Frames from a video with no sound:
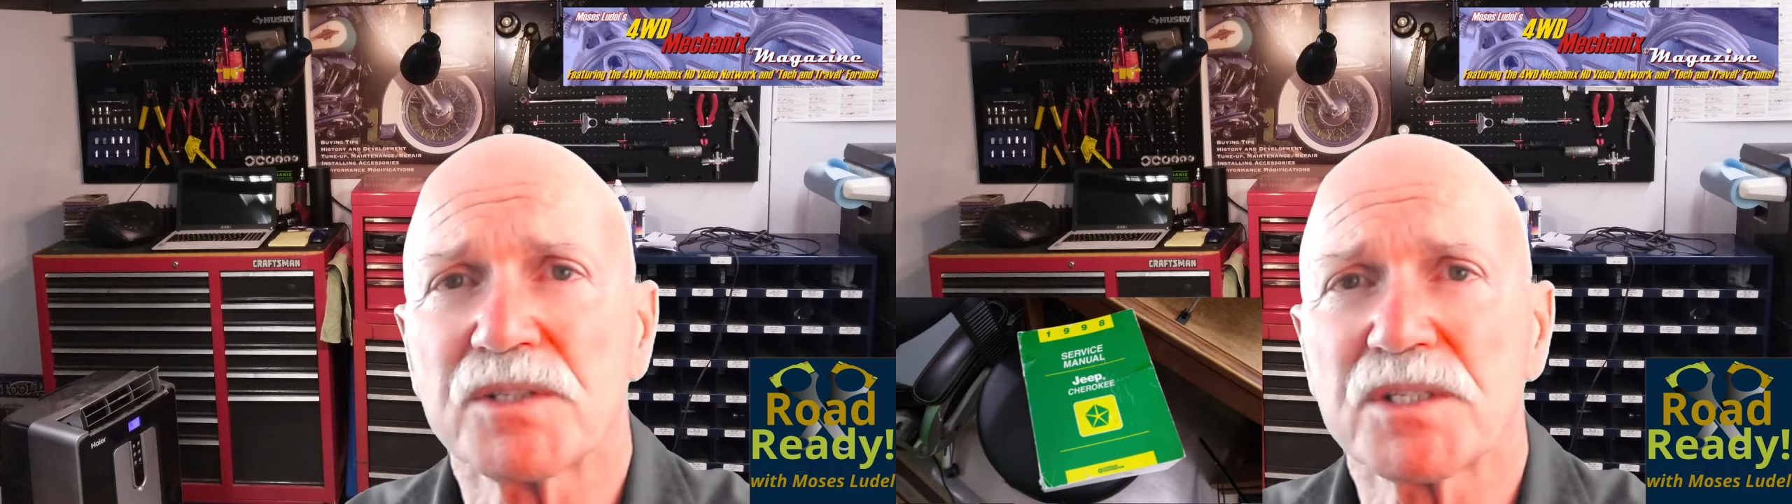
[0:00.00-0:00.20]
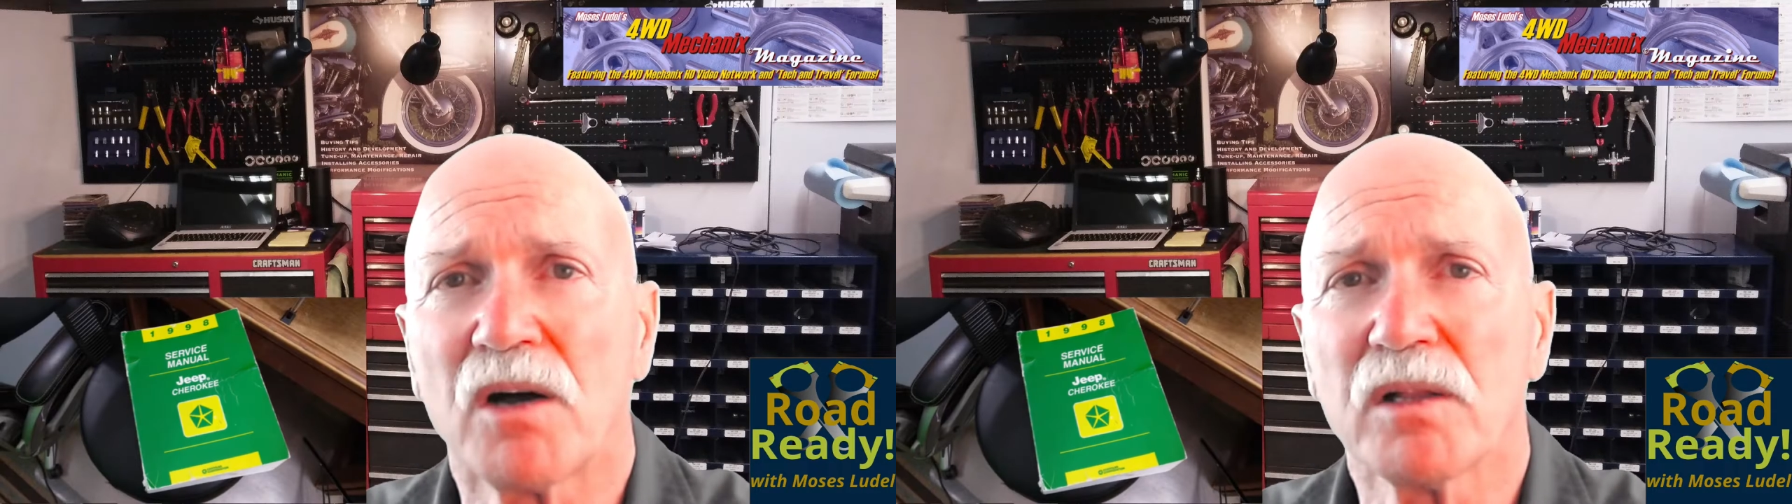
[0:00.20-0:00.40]

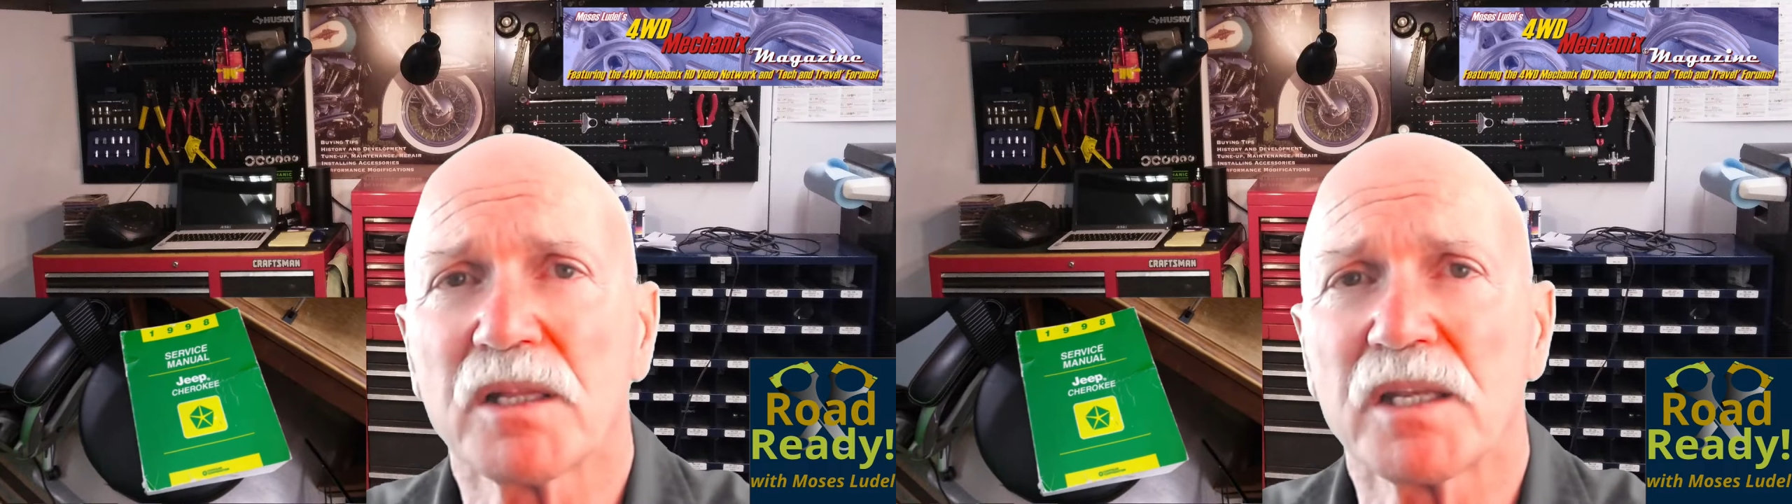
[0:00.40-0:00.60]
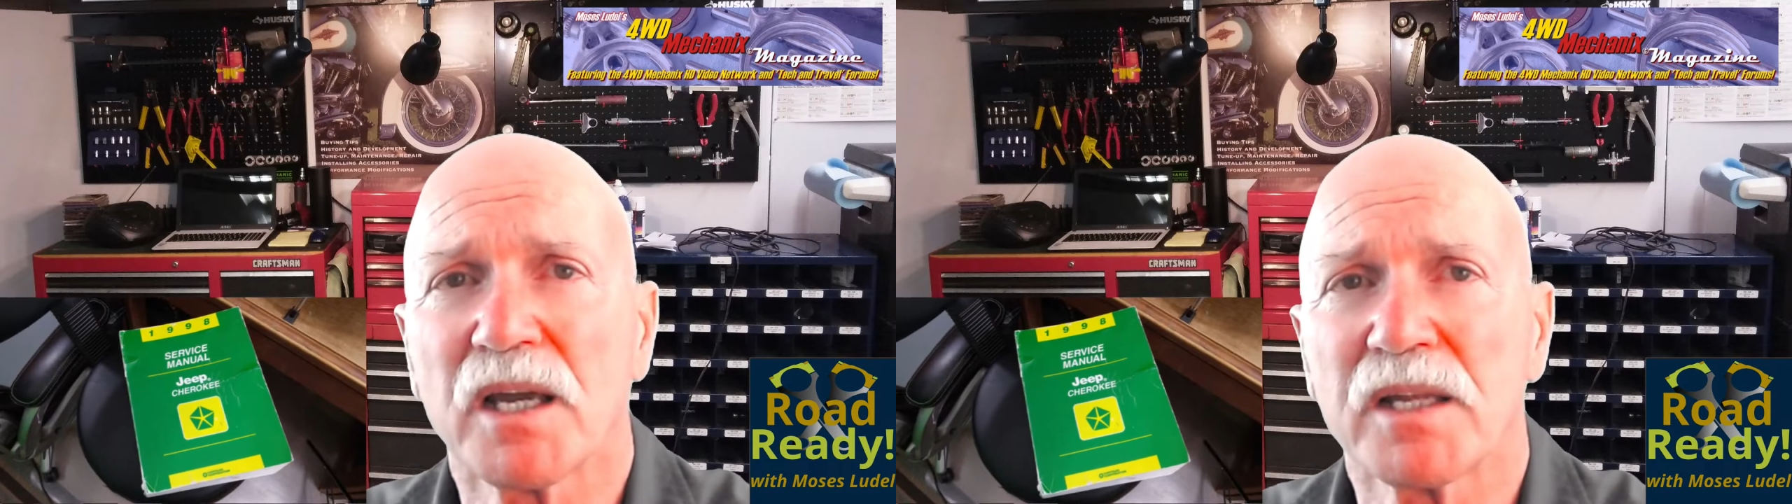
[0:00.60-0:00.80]
all of
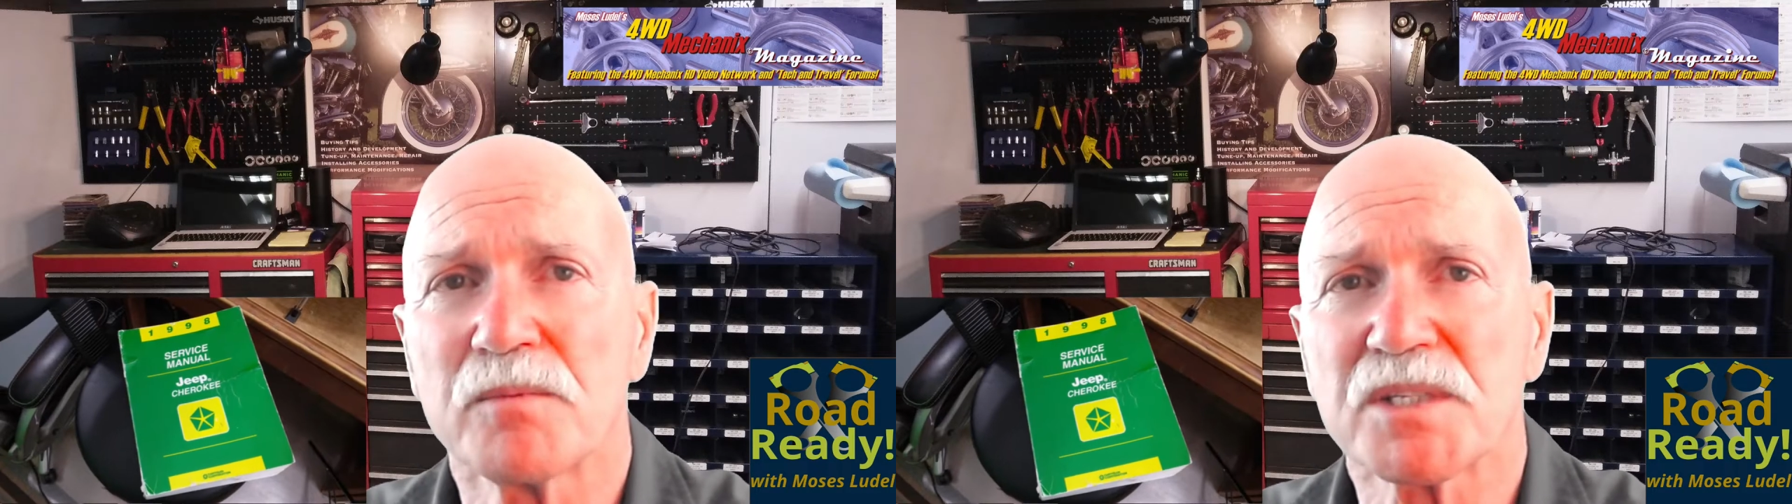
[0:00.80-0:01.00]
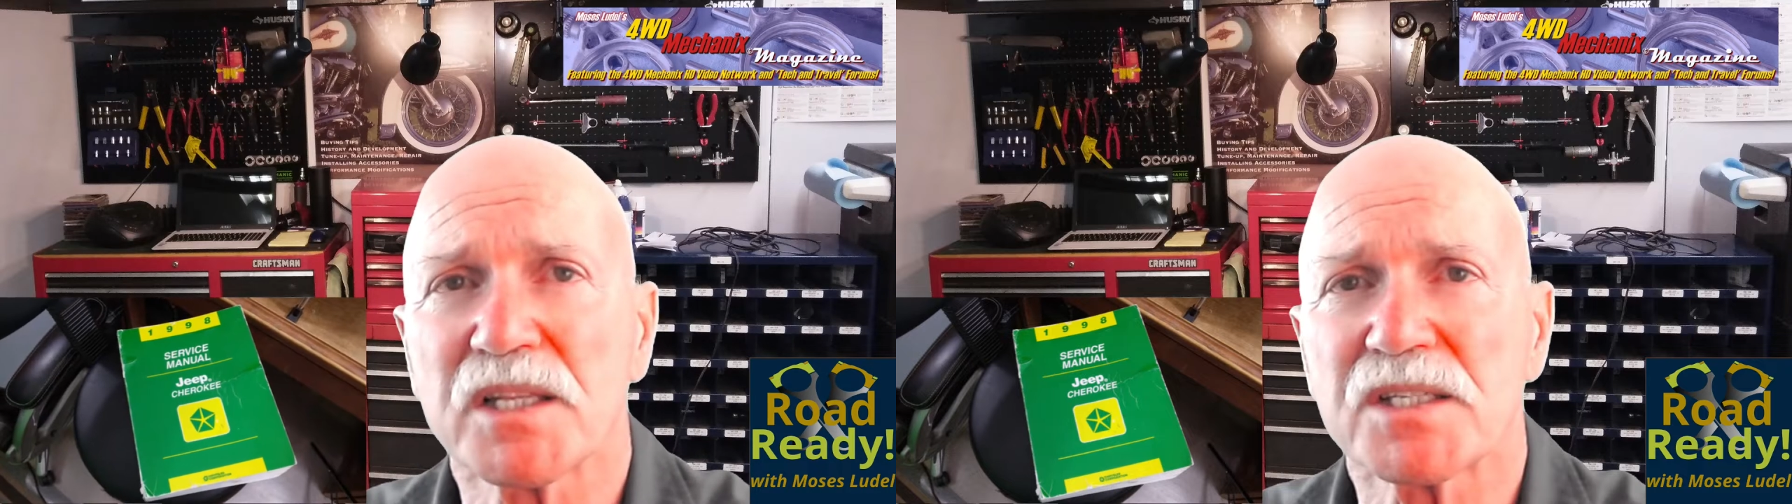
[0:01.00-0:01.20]
the
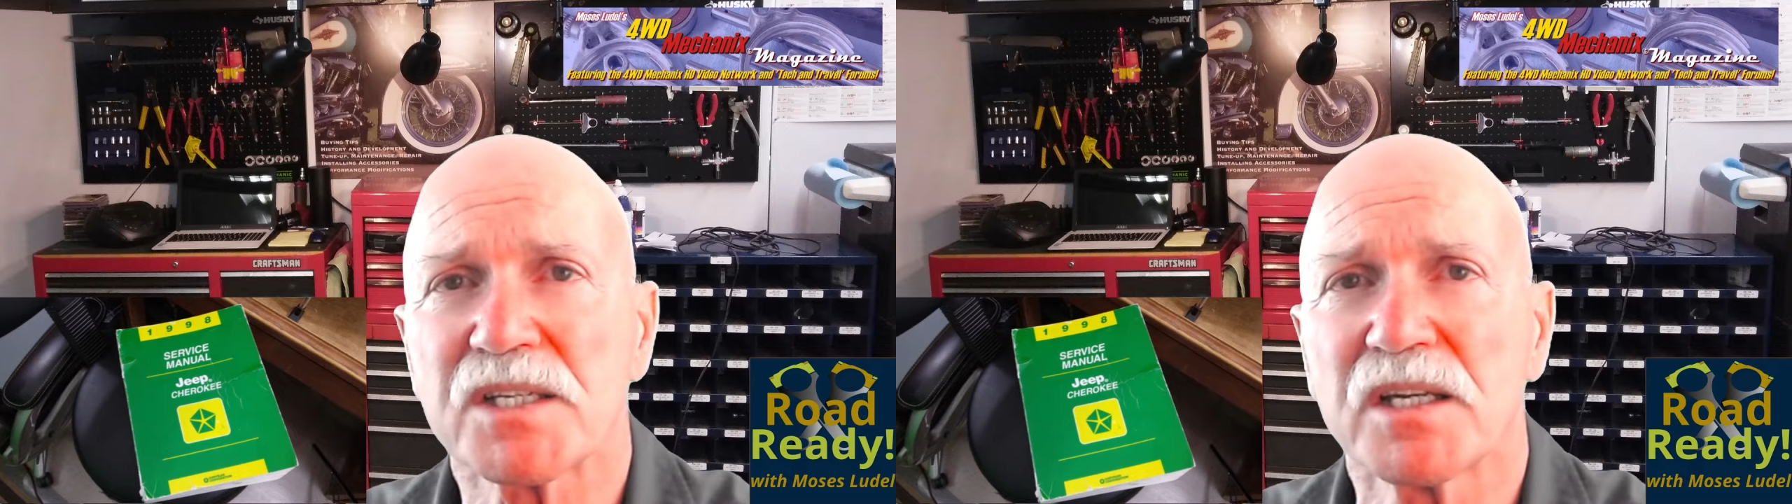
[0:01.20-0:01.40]
items listed